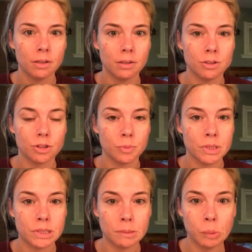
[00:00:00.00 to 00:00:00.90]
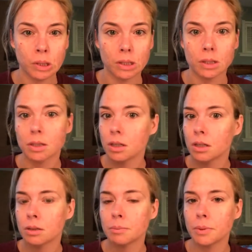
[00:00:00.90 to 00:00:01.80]
and I should be sleeping,
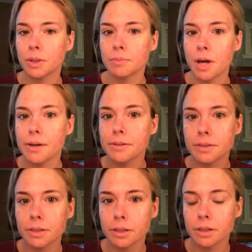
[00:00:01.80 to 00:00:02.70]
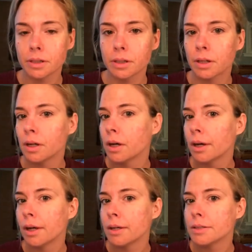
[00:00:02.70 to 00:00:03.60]
but I'm not.
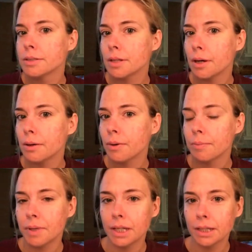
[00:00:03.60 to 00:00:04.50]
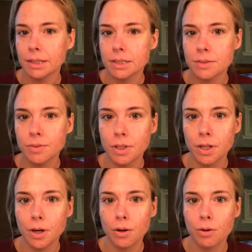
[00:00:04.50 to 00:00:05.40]
So I'm making this
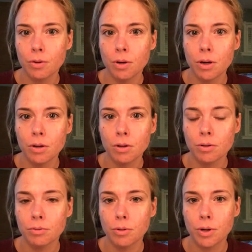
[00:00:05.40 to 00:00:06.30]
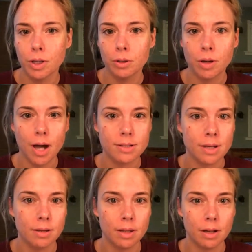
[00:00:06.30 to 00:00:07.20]
video for you guys
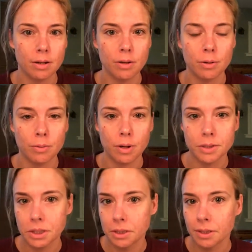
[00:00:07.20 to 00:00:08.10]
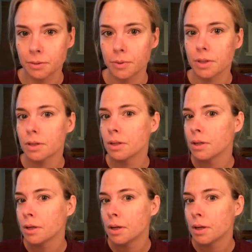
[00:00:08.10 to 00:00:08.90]
out there who are dealing with